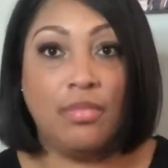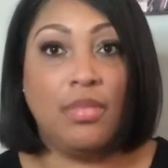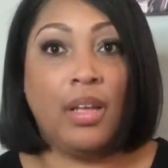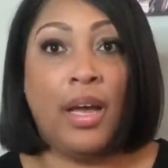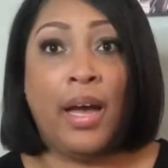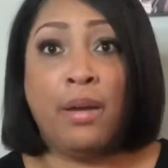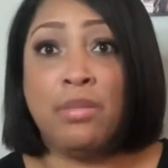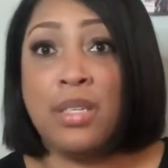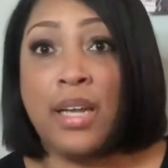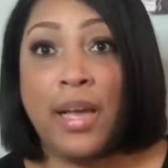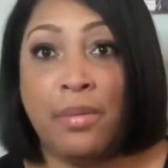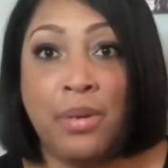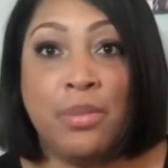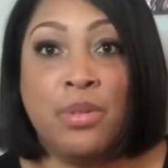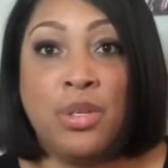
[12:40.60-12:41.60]
I was glad
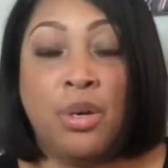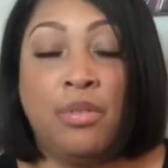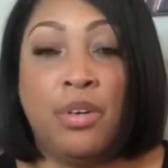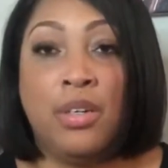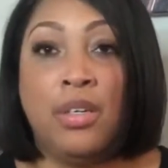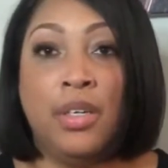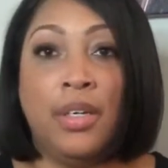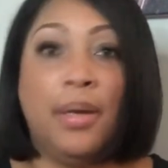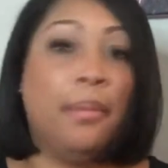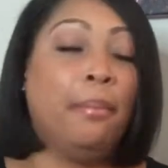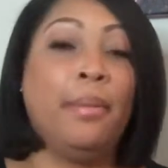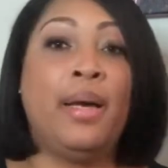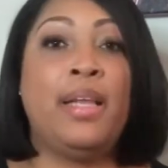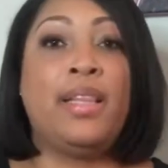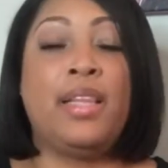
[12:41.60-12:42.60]
when it was over.
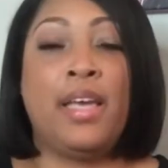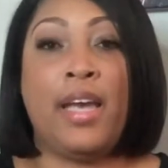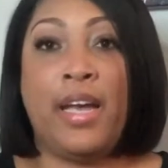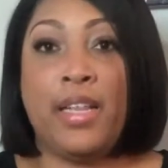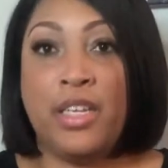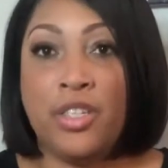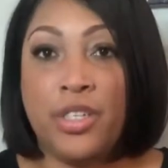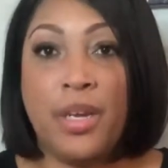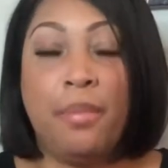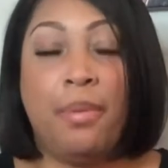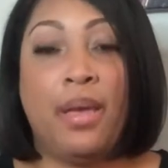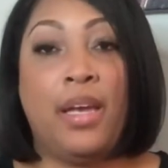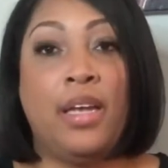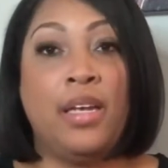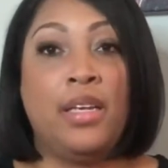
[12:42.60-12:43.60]
But they had their
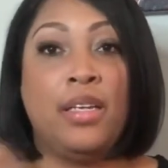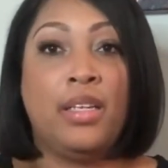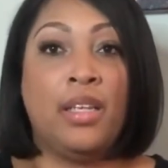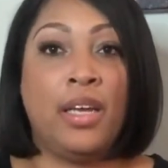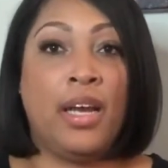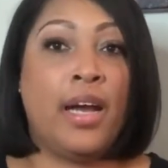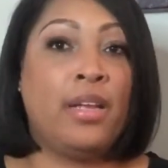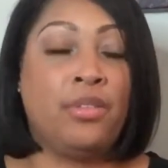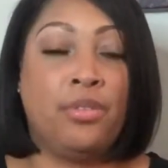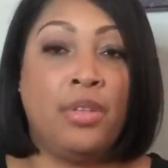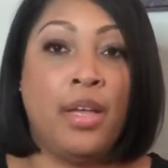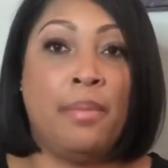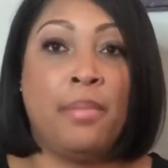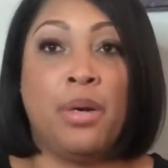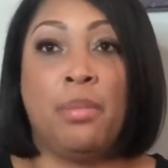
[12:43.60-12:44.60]
champagne. They got through
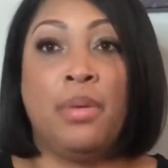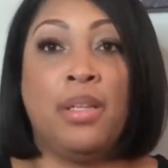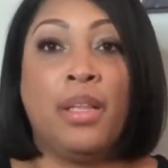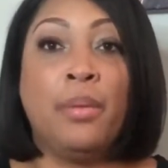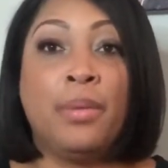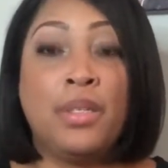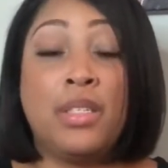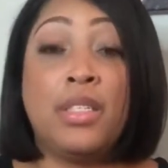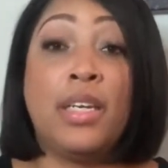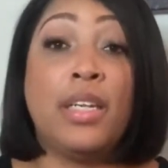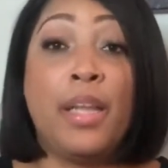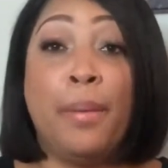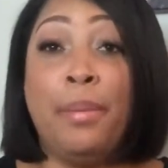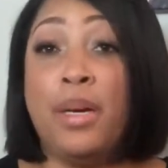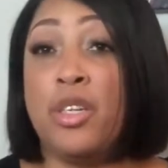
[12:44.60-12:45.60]
that moment. They went to take
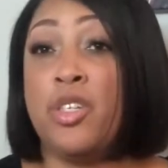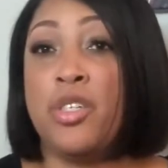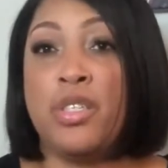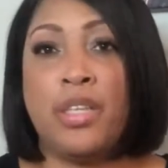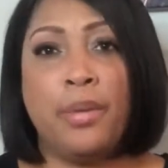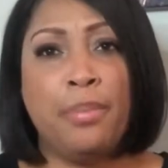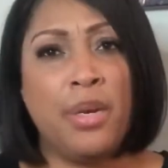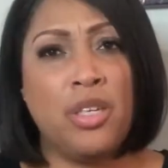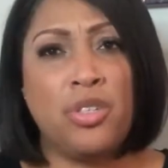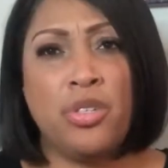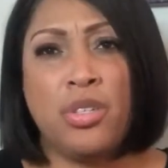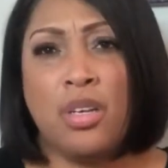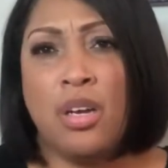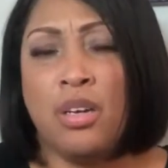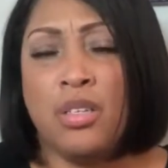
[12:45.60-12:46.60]
their pictures. Their
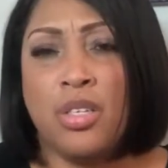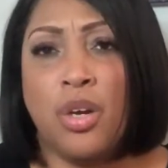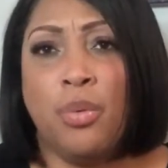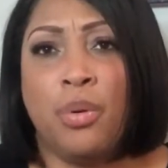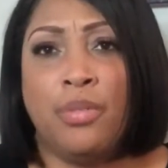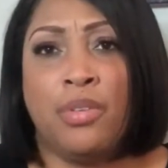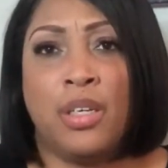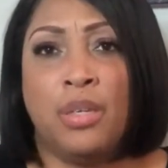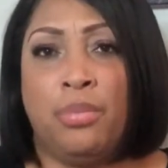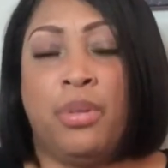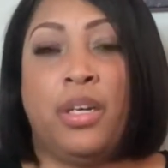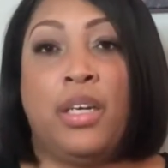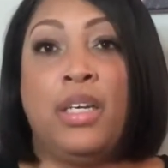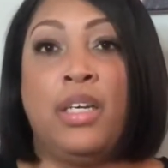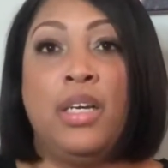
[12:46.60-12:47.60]
pictures also were really
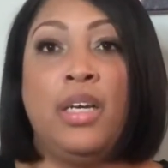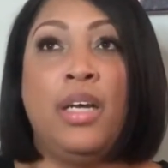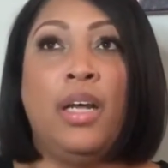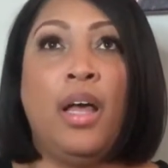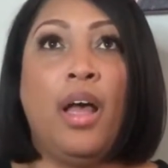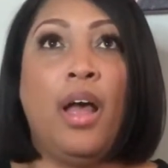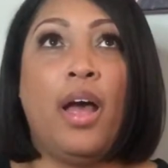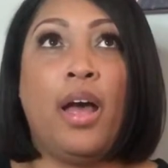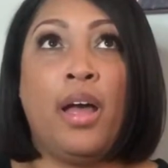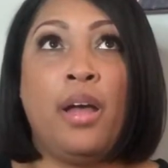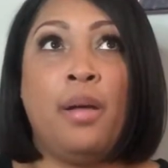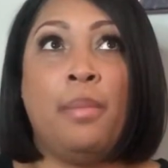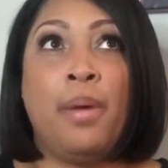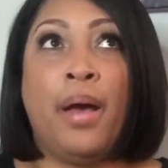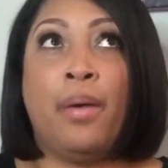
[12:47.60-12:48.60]
pretty.
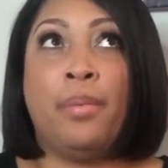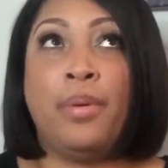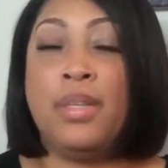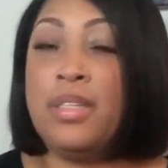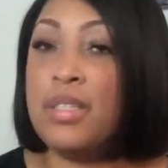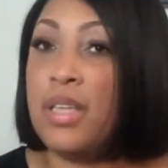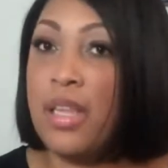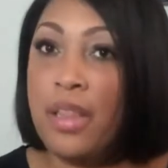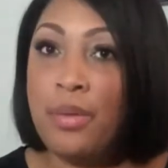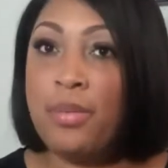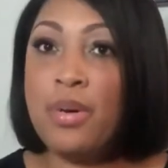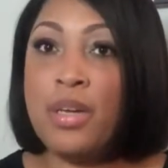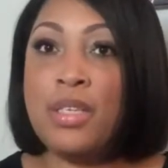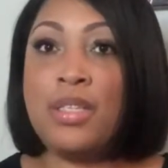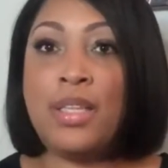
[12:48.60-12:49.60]
I wouldn't say they
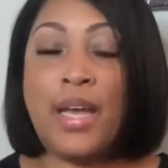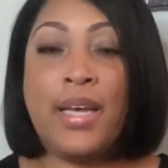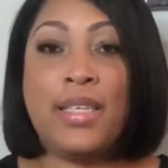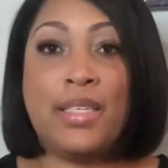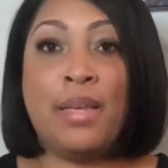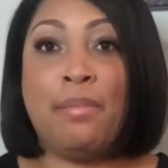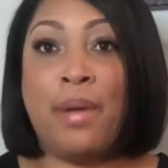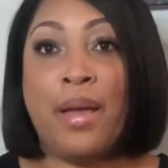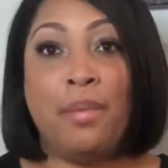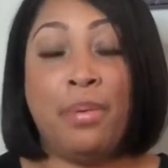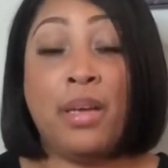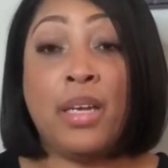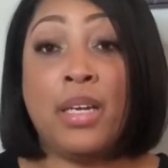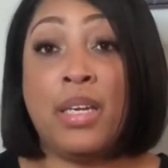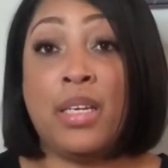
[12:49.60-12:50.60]
were as nice, in my
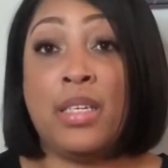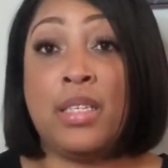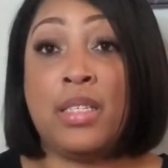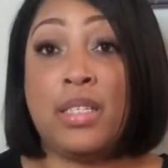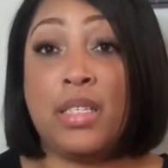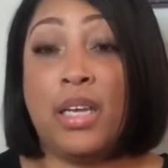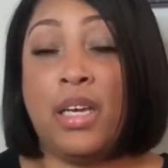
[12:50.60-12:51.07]
opinion, as